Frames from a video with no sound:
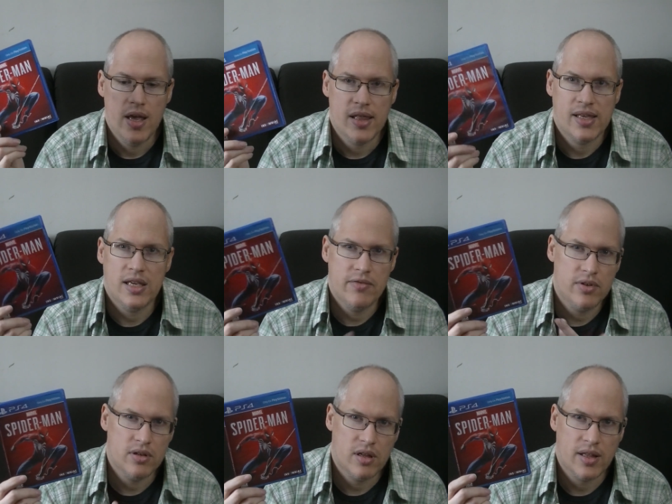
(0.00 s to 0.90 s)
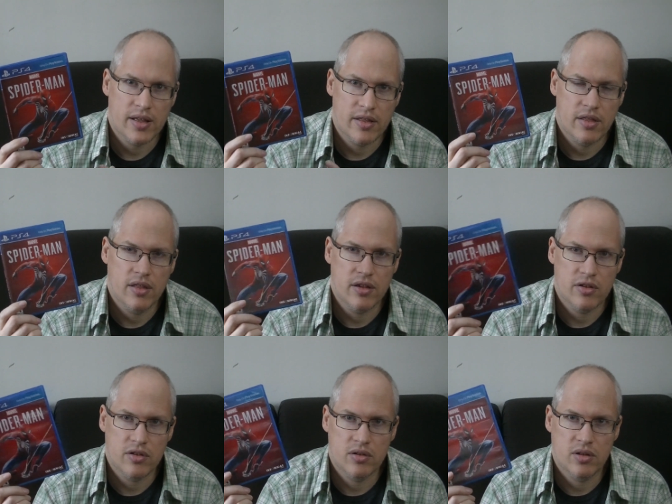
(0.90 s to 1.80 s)
like even to like
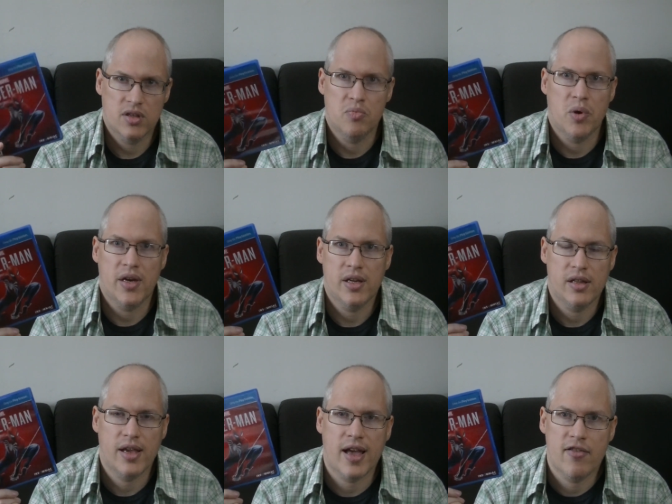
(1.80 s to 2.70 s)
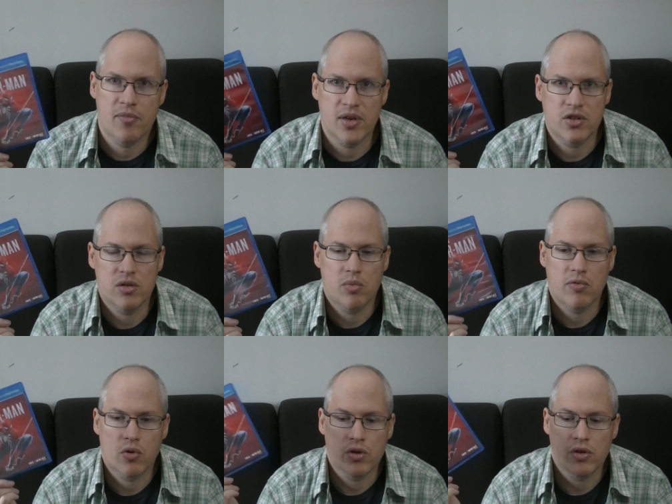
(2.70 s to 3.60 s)
this buddy, like I've mentioned it
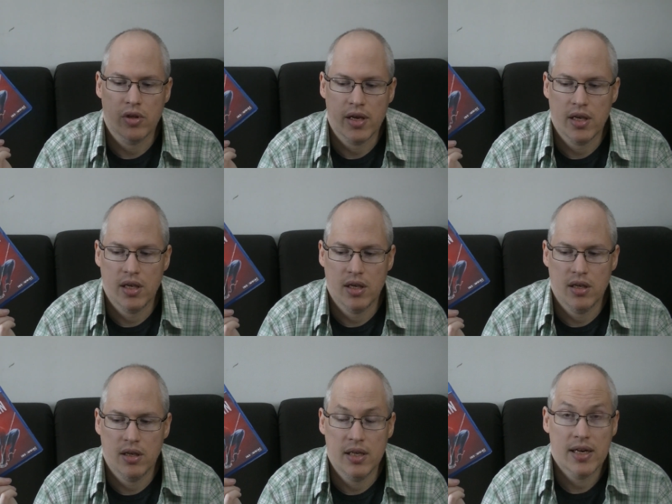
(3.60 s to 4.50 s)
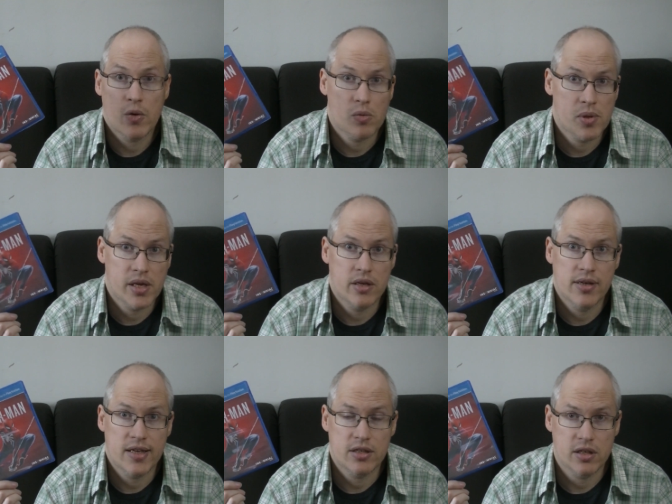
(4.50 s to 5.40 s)
before too, like he and I were playing
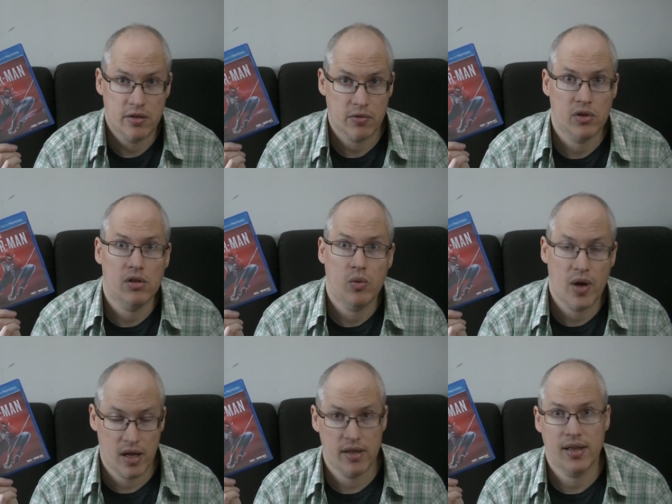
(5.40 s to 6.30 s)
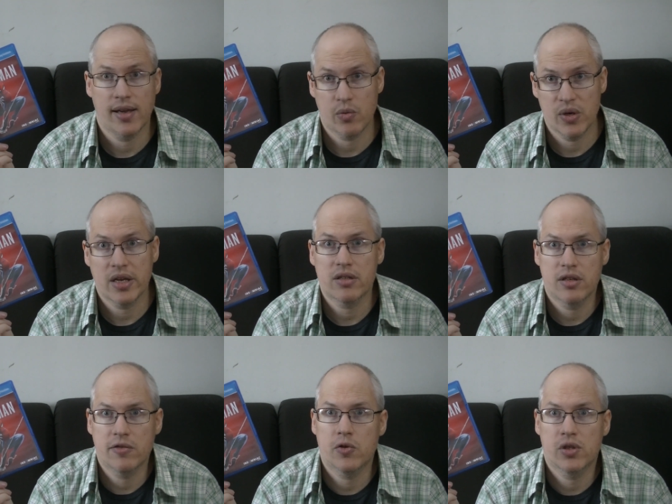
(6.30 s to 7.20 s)
Destiny for a little while, and like when
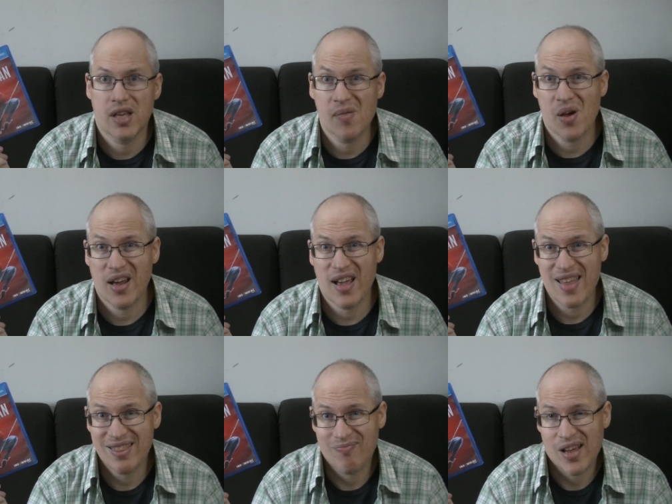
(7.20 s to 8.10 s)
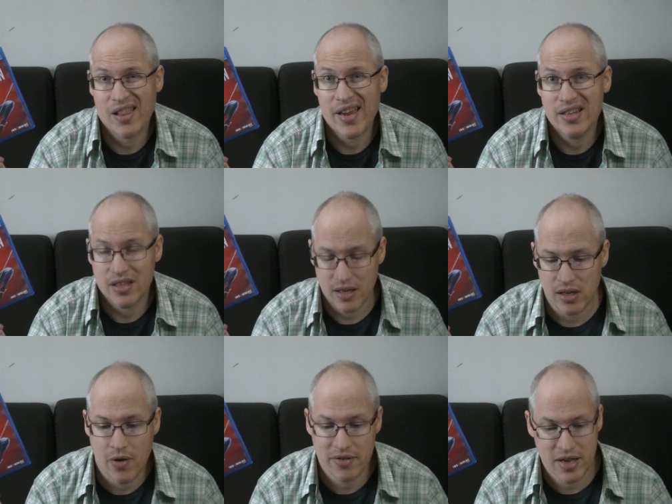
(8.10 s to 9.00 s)
Destiny first came out, I liked it,
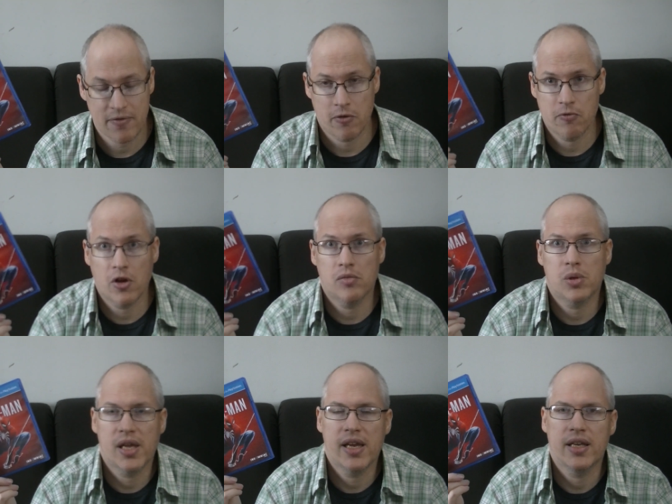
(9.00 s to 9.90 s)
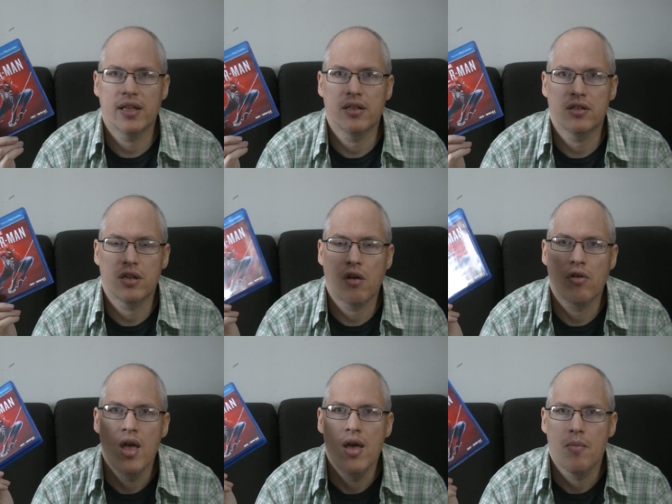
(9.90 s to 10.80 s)
you know, I was having fun playing it and stuff.
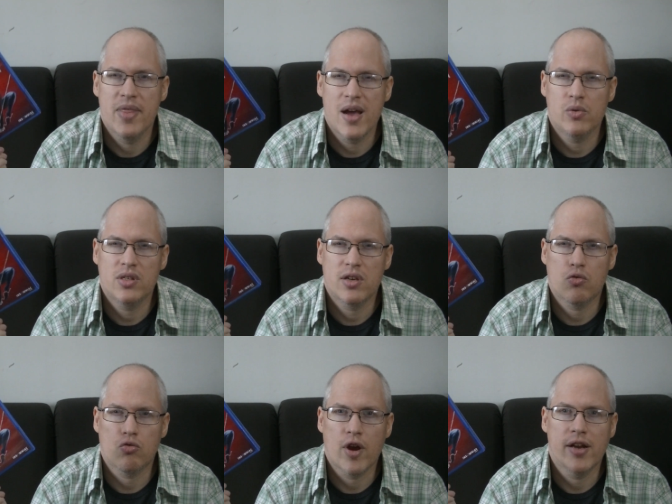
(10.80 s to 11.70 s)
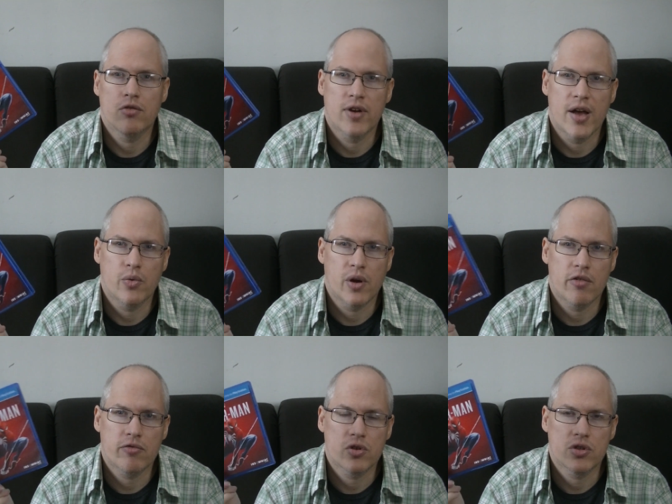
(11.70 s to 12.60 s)
But that was like right around when I
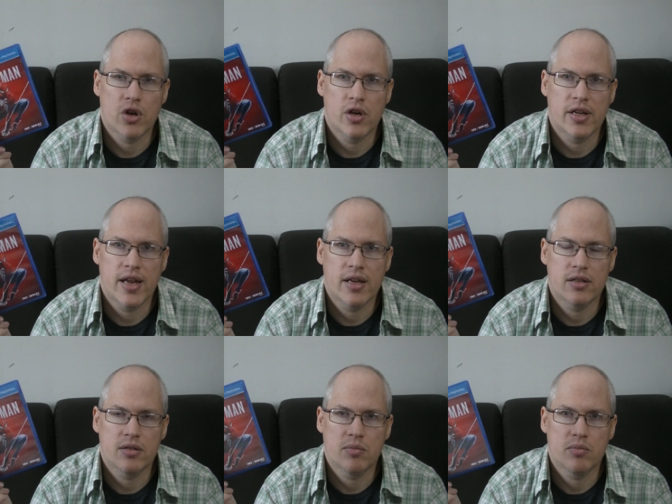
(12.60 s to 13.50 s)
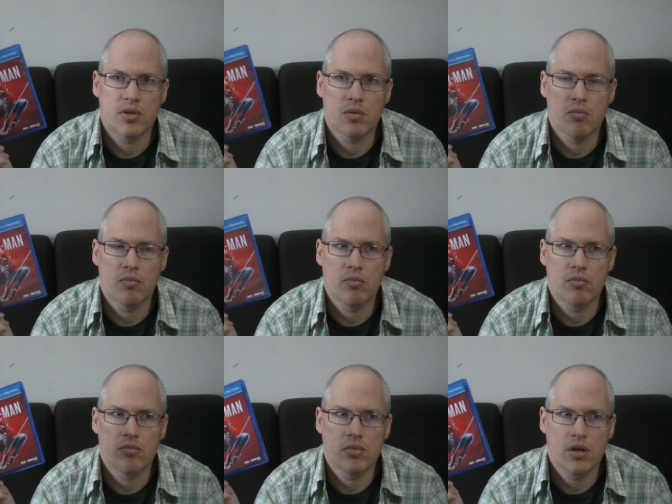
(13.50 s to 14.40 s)
first started getting some
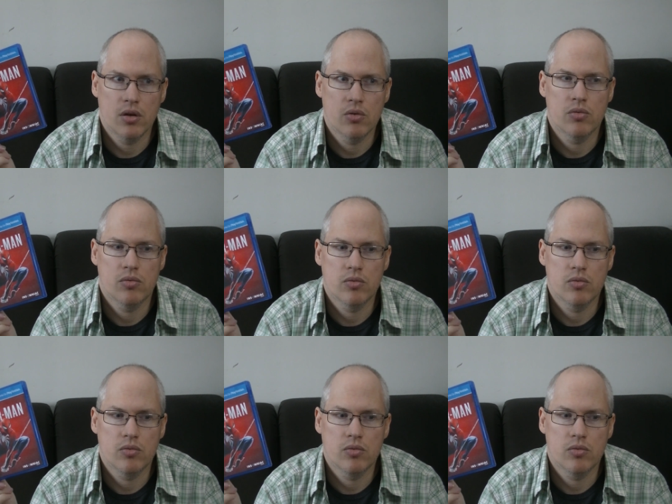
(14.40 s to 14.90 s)
you know,